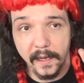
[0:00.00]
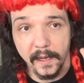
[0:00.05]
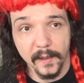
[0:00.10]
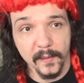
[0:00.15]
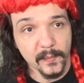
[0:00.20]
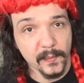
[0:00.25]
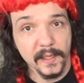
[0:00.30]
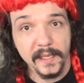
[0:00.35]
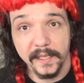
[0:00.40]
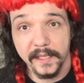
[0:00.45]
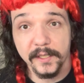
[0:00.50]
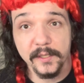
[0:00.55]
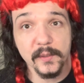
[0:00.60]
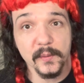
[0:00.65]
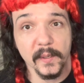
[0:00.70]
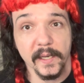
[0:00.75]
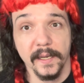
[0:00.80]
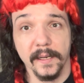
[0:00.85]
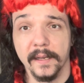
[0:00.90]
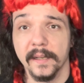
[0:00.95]
Pinky
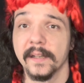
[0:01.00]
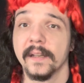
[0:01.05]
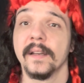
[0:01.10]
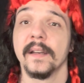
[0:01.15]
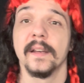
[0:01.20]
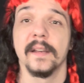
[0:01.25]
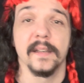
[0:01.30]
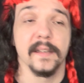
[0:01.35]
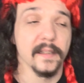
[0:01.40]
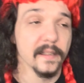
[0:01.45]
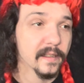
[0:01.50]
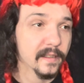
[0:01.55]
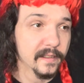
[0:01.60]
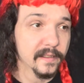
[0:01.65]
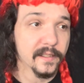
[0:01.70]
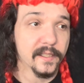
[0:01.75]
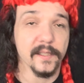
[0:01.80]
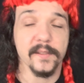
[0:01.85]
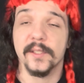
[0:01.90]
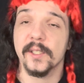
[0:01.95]
swear. And
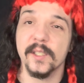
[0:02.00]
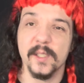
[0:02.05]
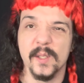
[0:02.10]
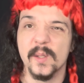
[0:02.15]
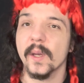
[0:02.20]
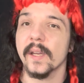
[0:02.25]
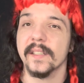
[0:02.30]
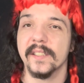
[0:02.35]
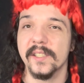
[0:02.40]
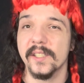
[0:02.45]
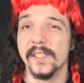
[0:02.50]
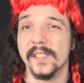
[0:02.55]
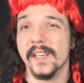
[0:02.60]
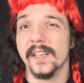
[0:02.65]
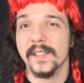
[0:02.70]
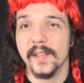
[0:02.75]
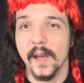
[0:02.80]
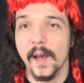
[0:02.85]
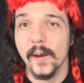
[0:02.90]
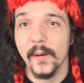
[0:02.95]
so she
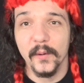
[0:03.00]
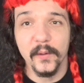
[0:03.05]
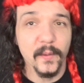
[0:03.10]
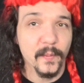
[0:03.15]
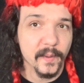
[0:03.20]
says oath,